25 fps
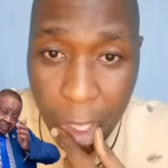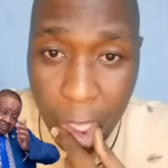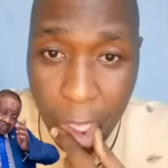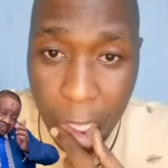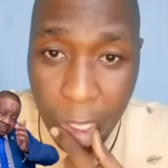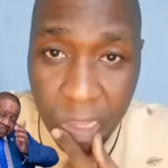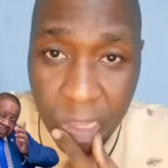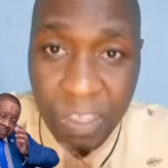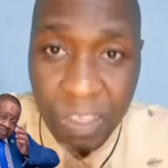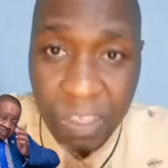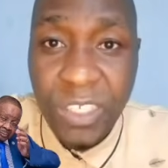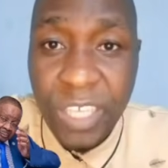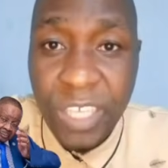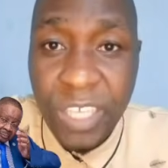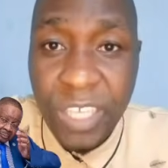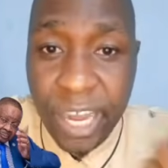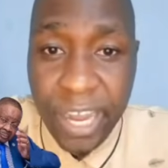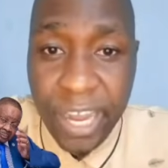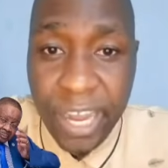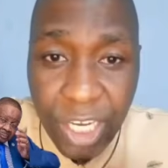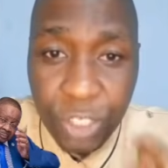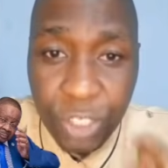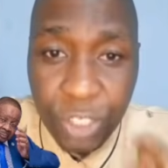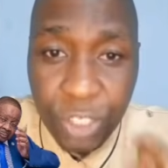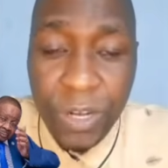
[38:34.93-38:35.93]
This
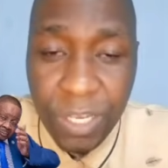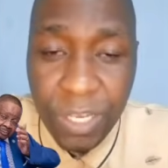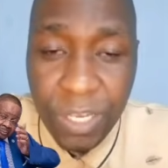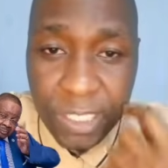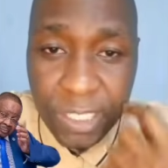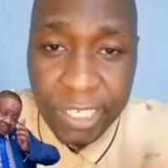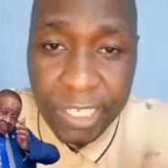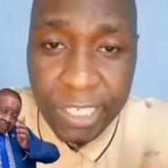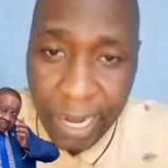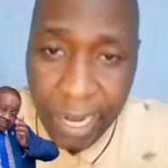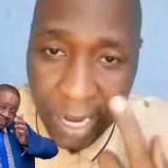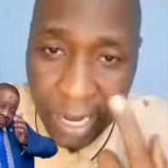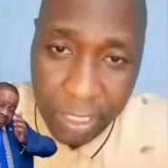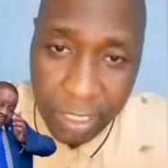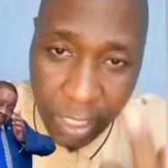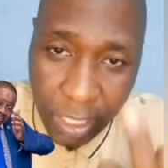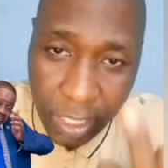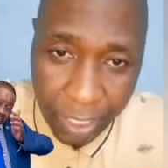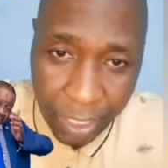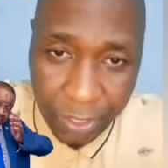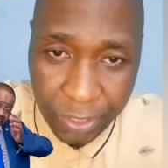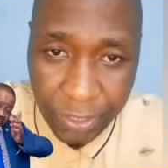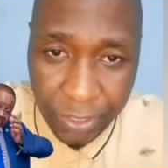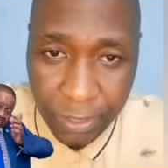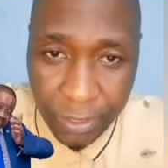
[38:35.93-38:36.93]
erection is done at
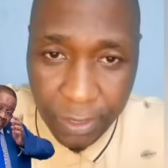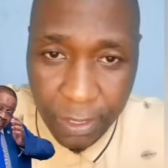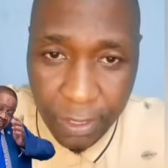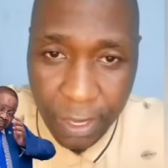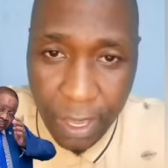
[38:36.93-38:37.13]
night.